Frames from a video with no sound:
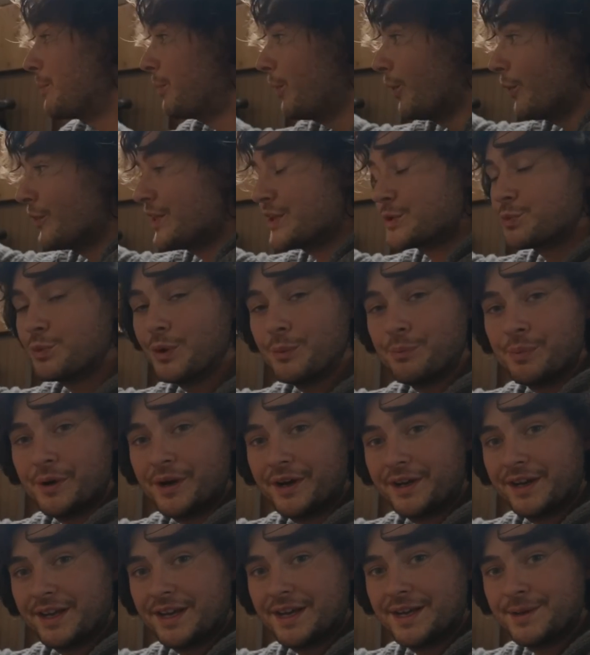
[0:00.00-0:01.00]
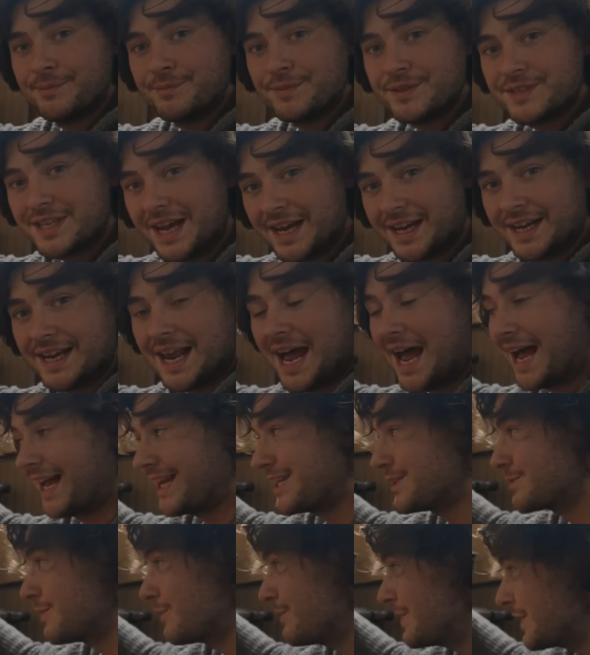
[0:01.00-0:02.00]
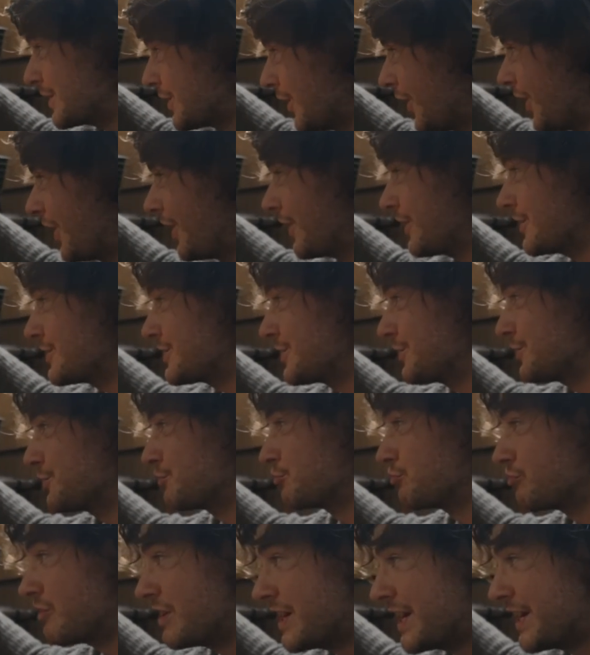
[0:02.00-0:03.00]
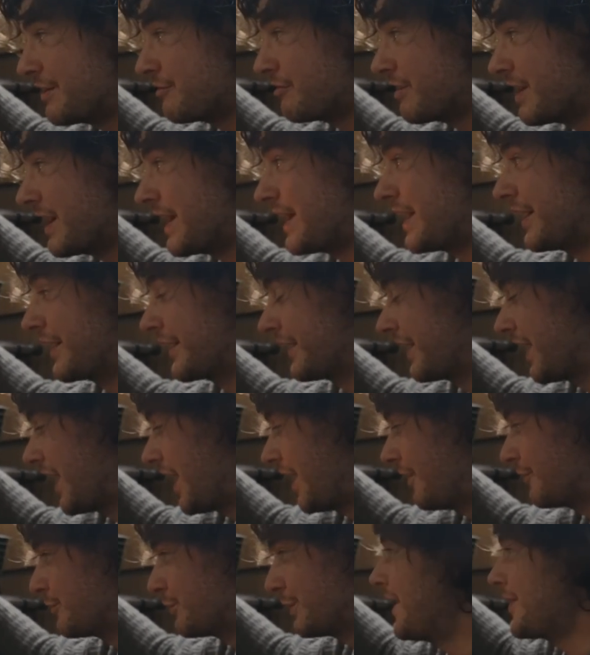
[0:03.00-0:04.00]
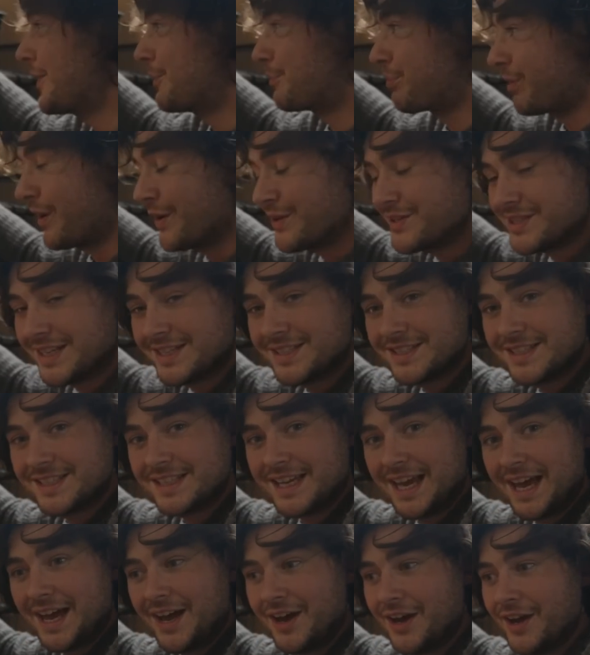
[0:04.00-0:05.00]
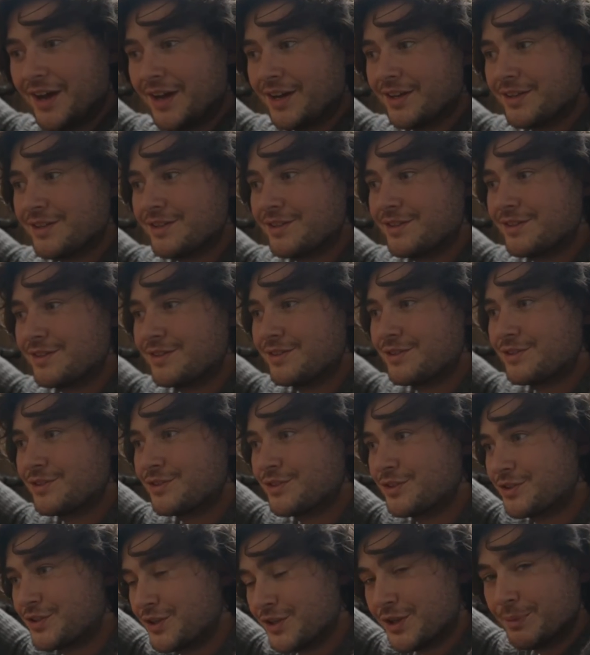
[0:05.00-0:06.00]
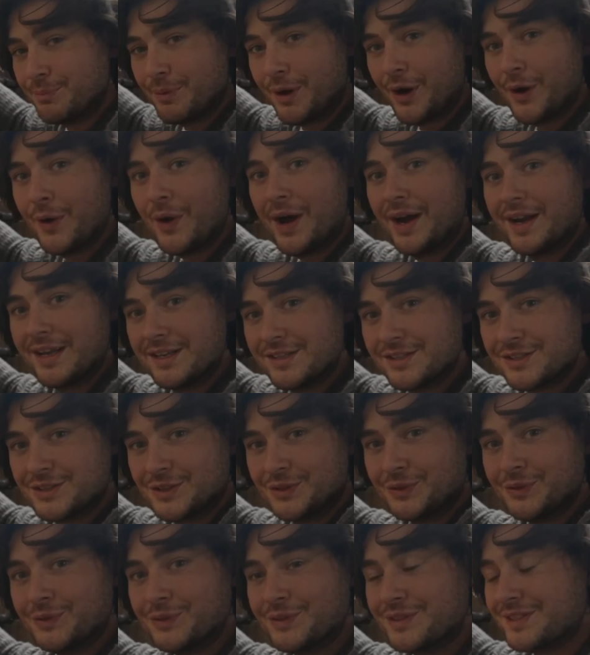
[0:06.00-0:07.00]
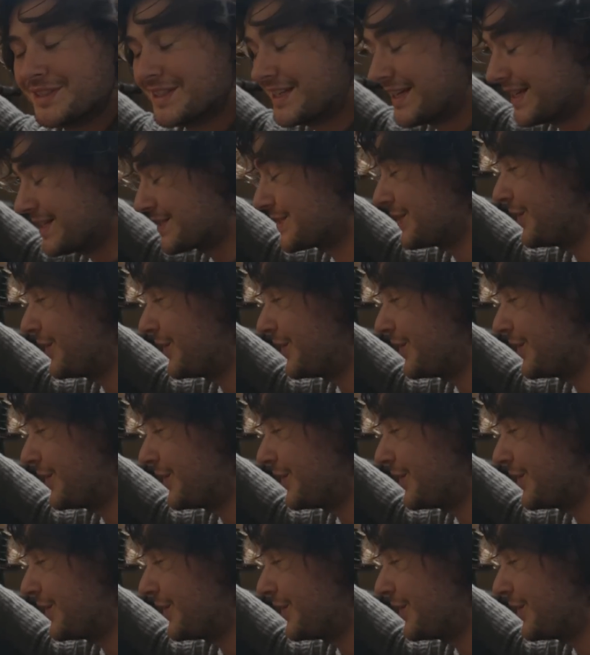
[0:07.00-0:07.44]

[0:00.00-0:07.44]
bought this wood burner secondhand. When we got her, she was really unloved, and the process to get her to the boat and installed has